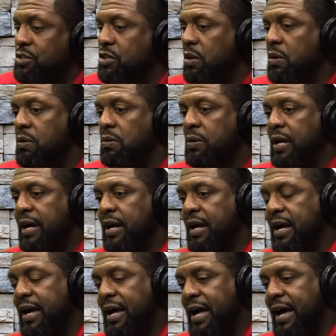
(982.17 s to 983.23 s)
so
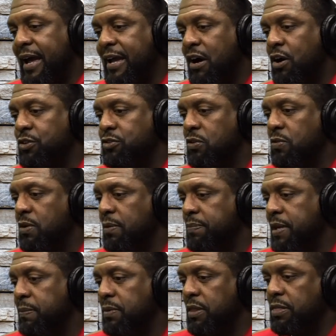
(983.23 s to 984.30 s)
I also want
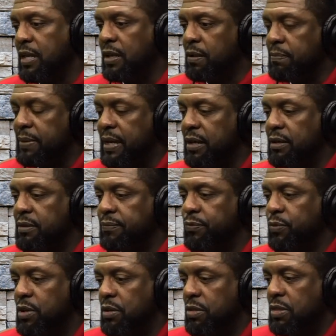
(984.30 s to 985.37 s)
people to think about,
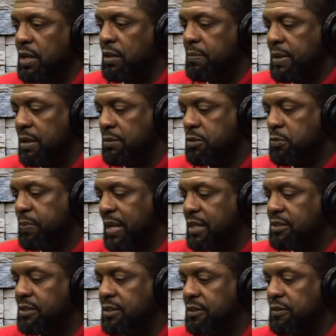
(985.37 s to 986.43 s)
when you think about
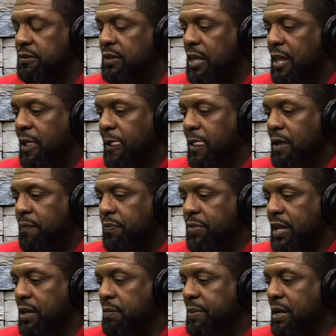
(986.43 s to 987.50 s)
spaces,
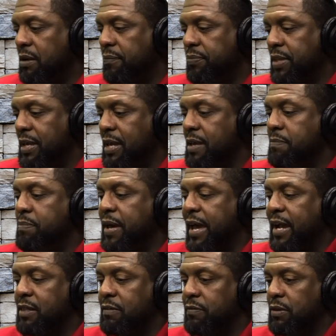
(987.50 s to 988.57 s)
think about the
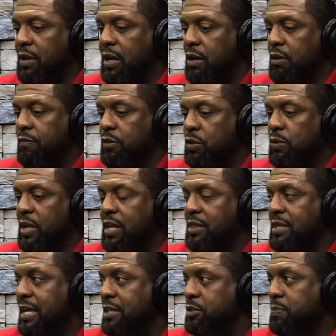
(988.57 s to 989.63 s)
impact of you in
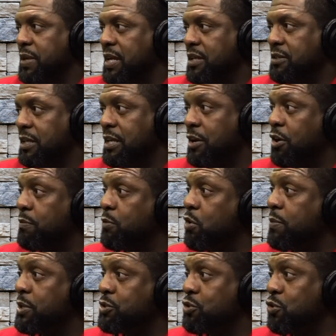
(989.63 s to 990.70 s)
that space. And there are
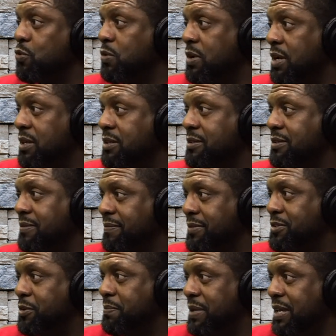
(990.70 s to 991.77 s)
moments you want
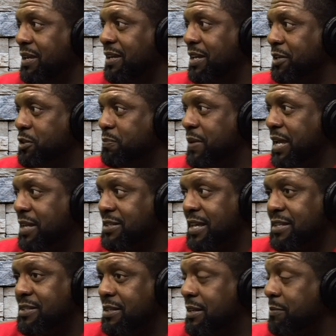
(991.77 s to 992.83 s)
to be in a space
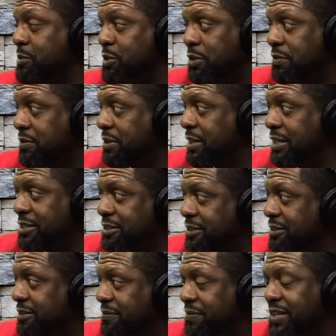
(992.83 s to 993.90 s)
as an observer and a listener.